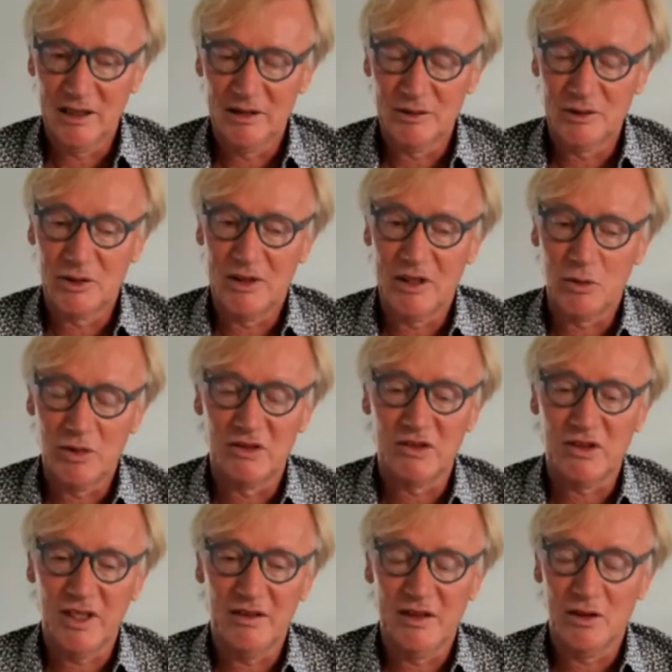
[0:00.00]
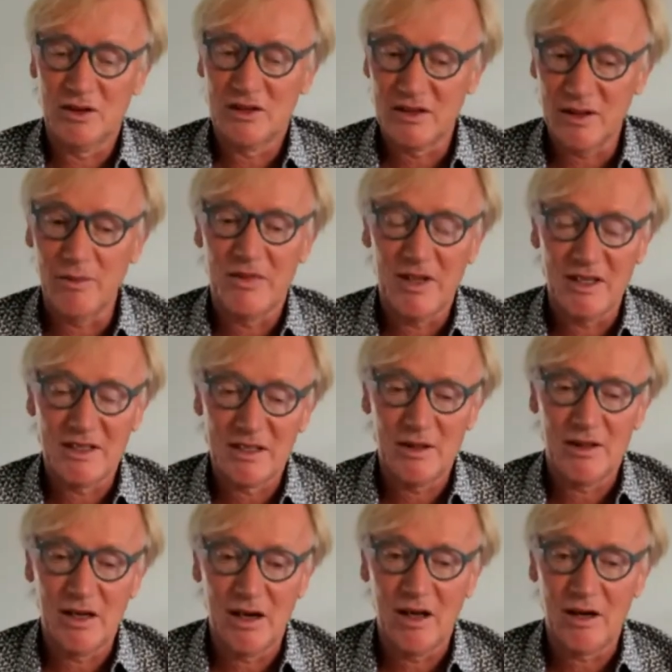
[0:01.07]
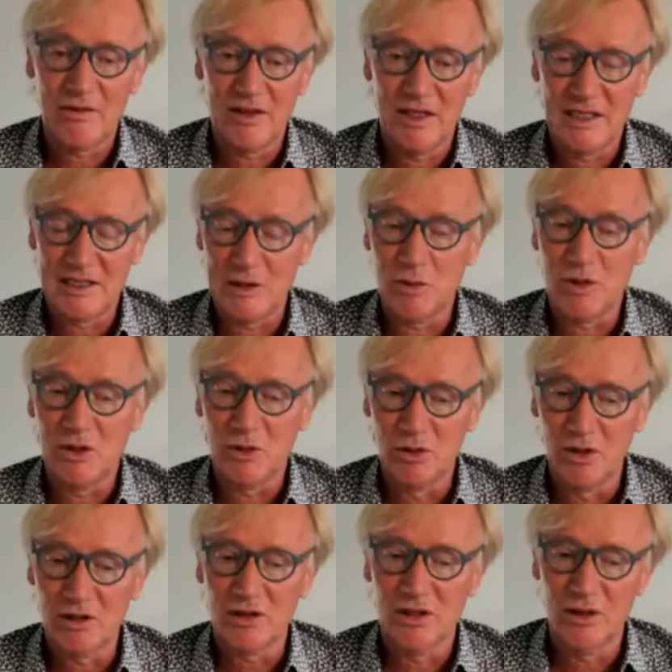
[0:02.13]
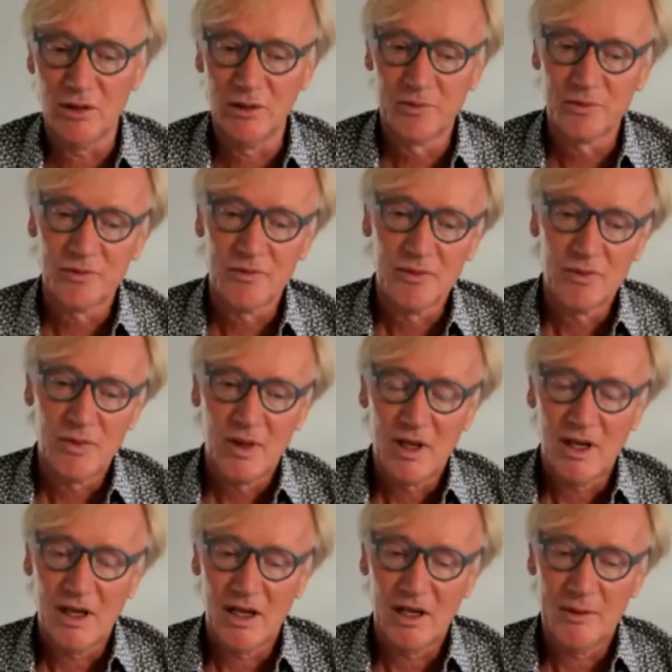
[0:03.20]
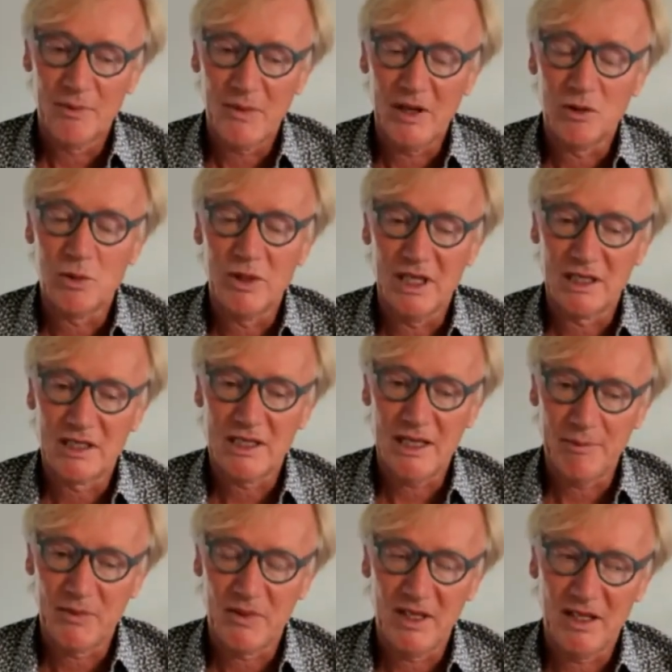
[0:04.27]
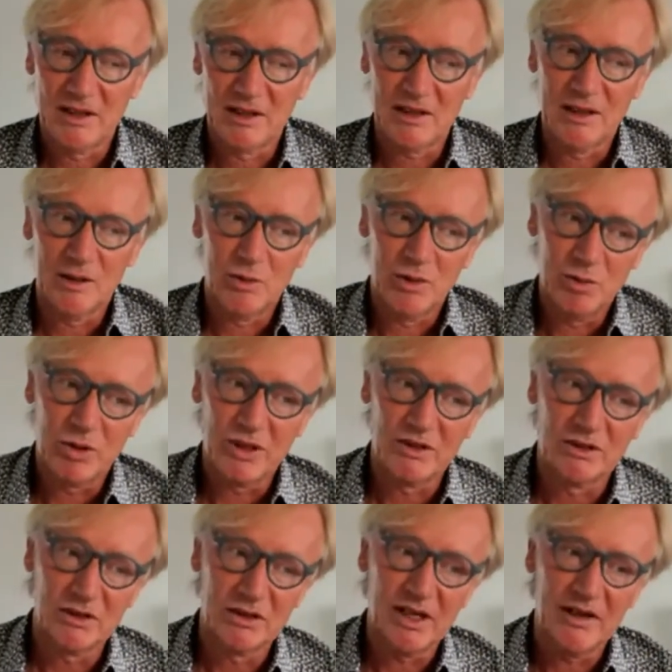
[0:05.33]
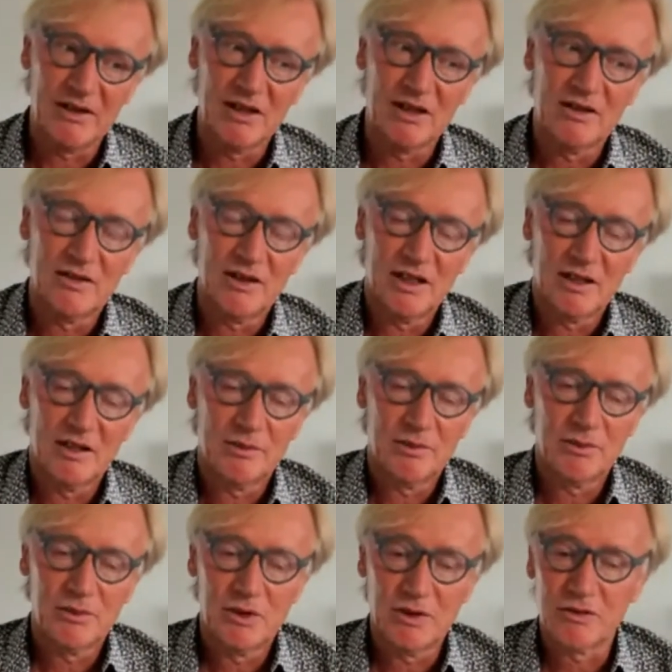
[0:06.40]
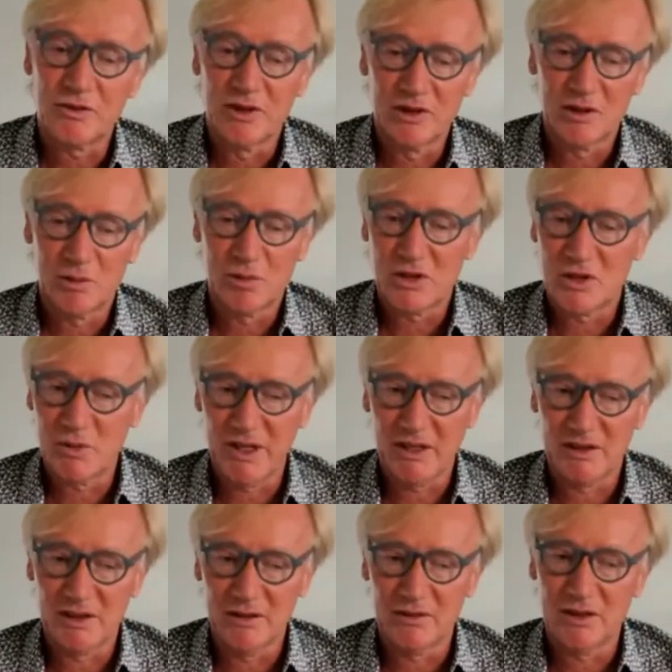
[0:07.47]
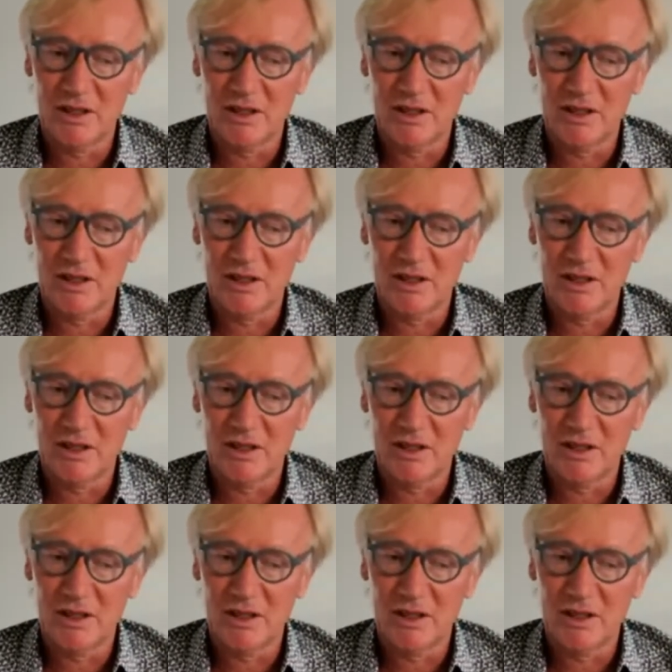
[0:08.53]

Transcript: So that we say that there's a lot of things that we do not know, and we accept that we bring together different perspectives.